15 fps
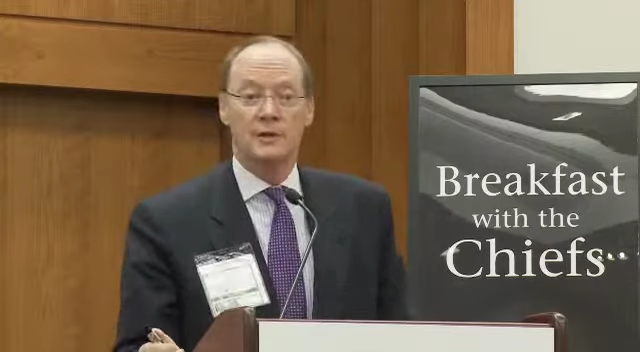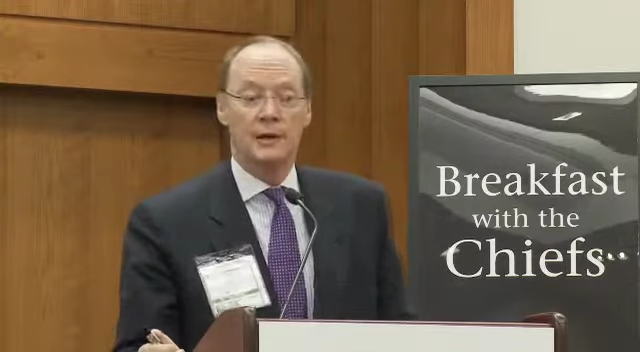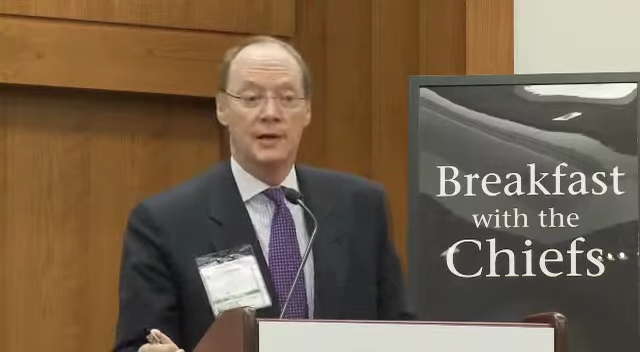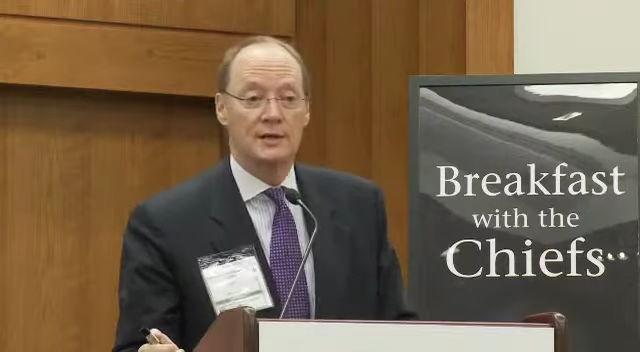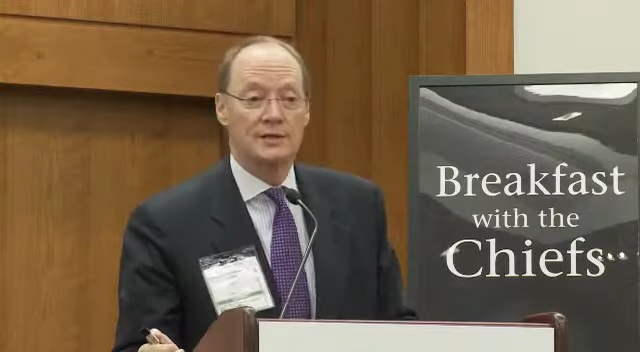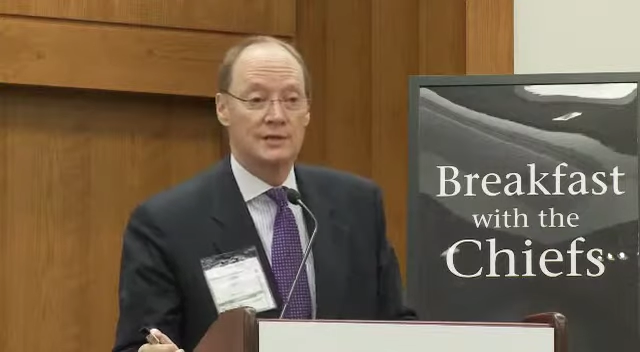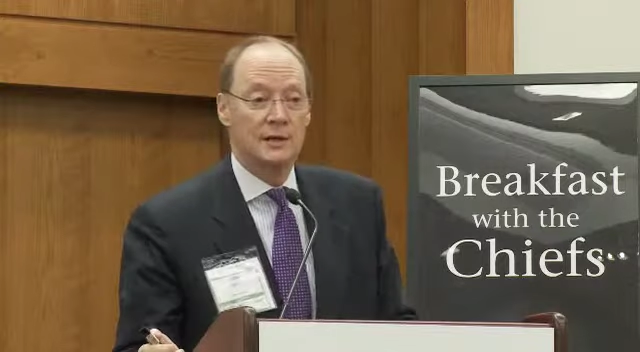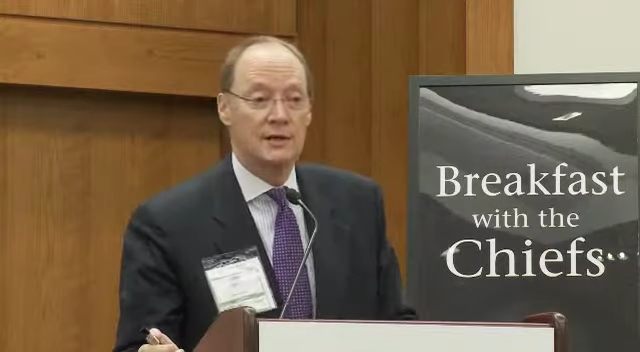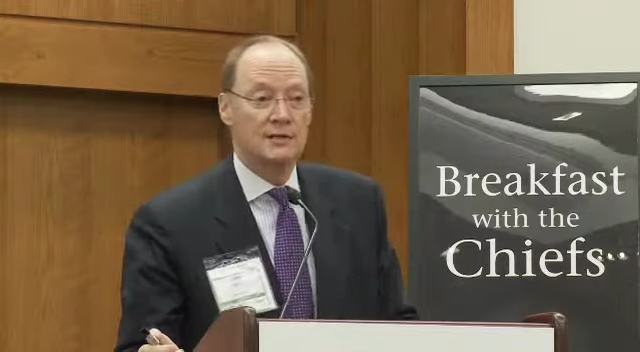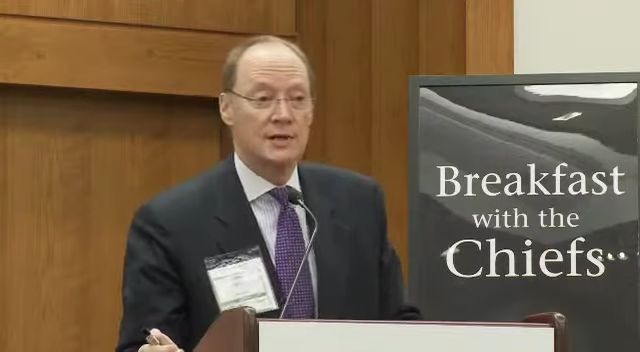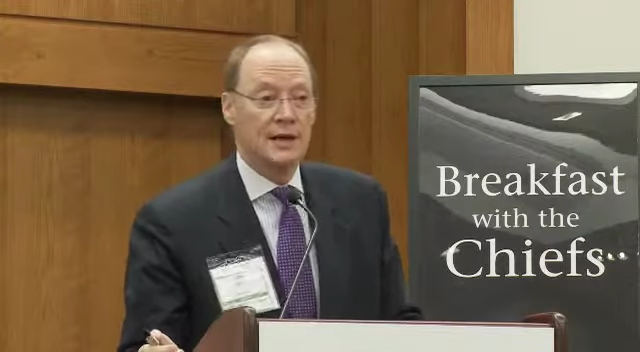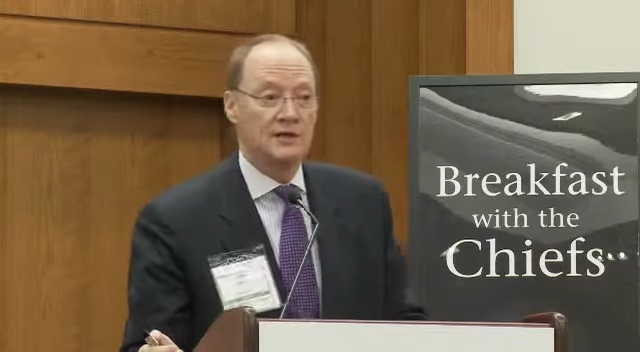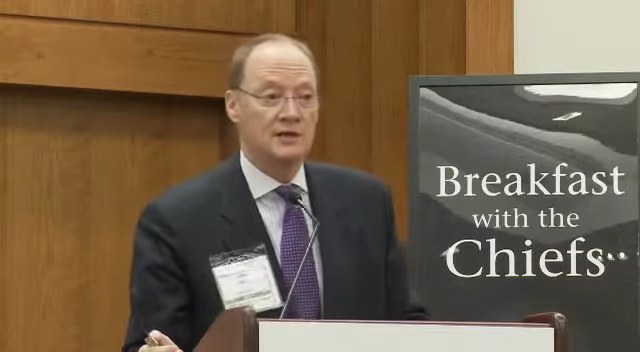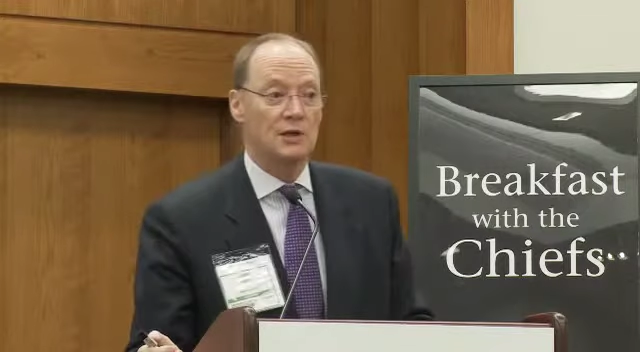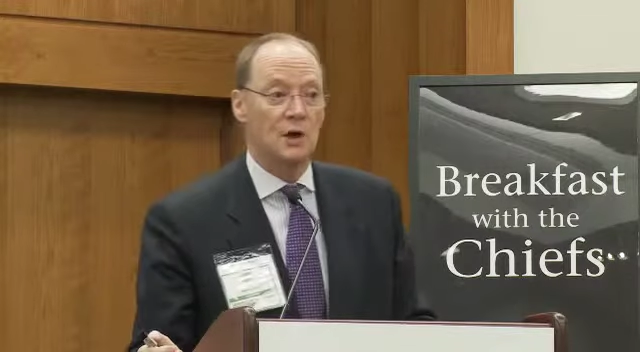the United States
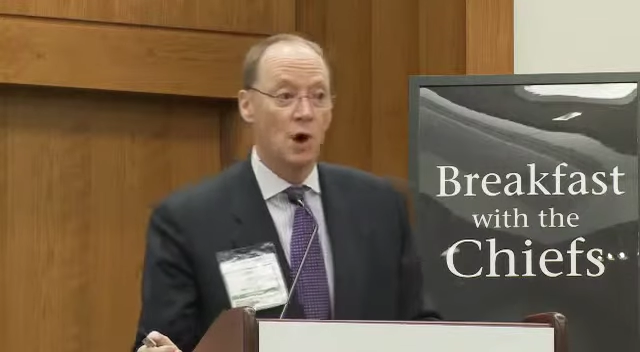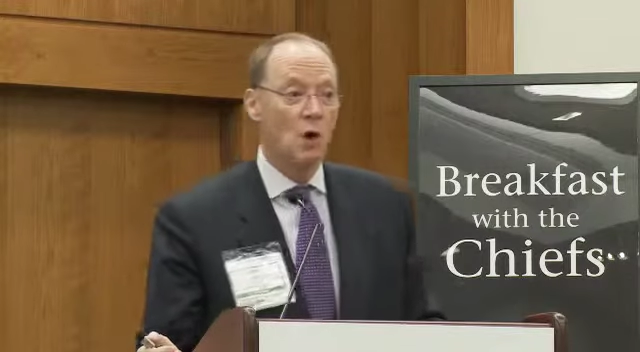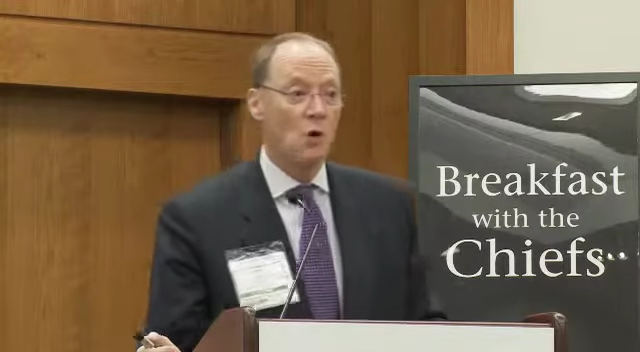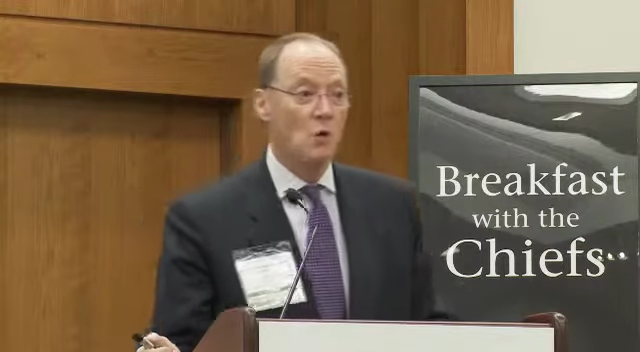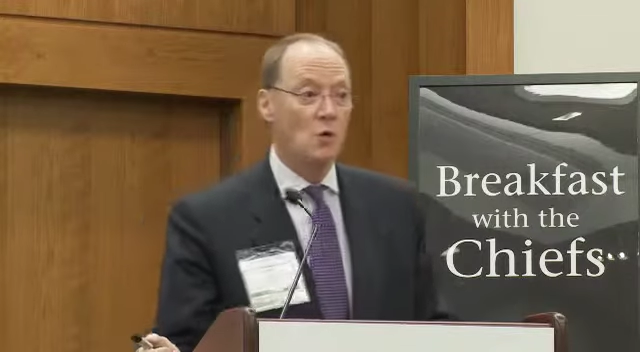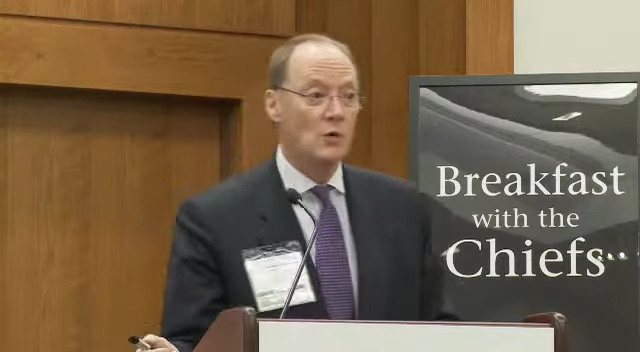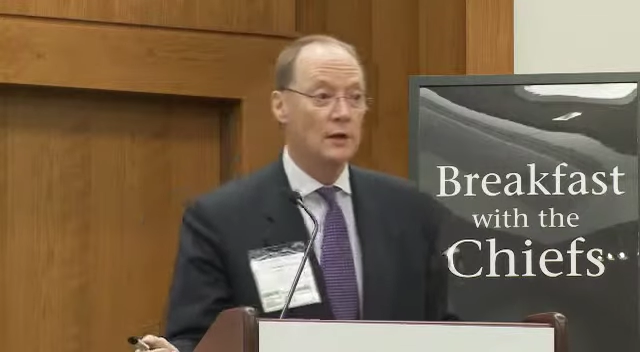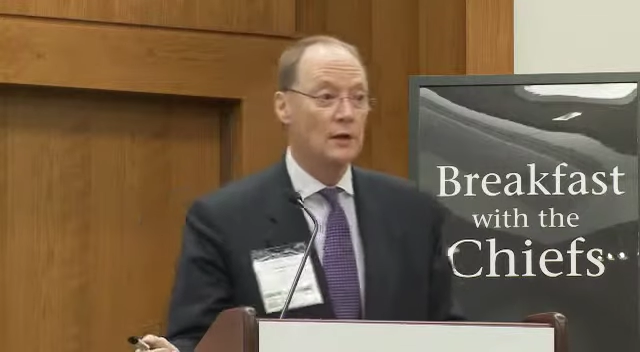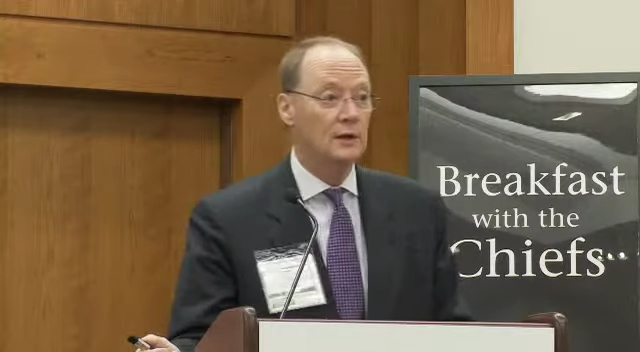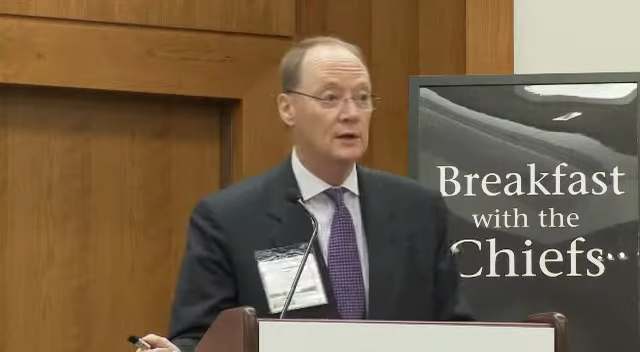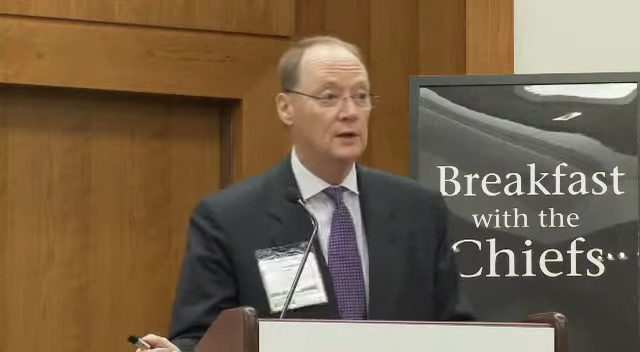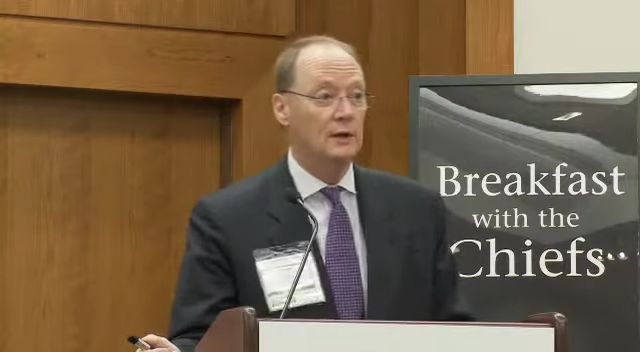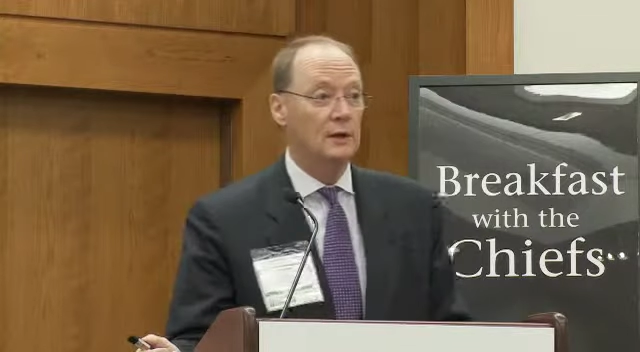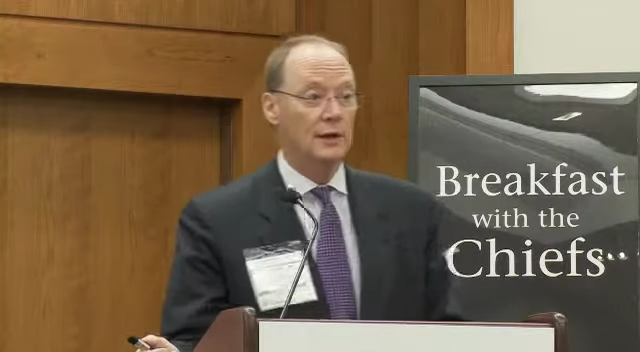actually own